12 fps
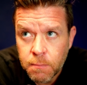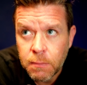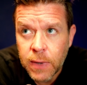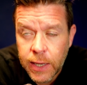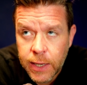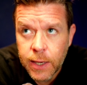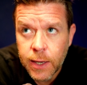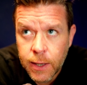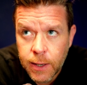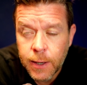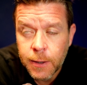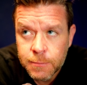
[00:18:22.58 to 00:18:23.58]
my
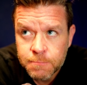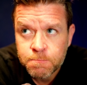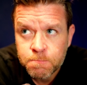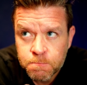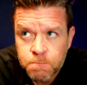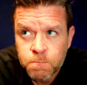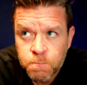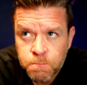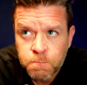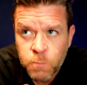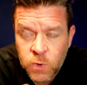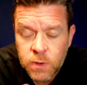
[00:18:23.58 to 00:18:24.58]
uh,
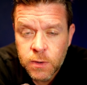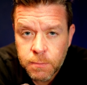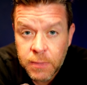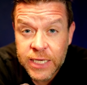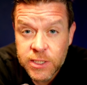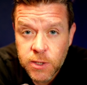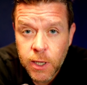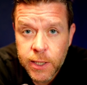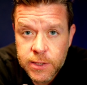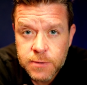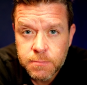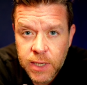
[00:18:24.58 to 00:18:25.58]
my
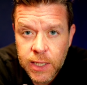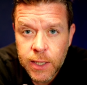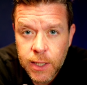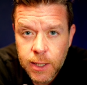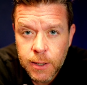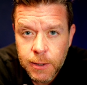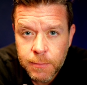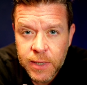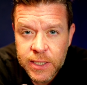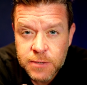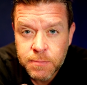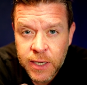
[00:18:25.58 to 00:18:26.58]
sauce, my uh,
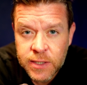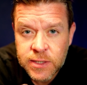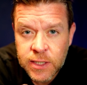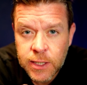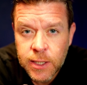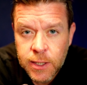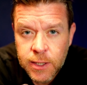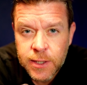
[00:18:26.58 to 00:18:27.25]
my spicy,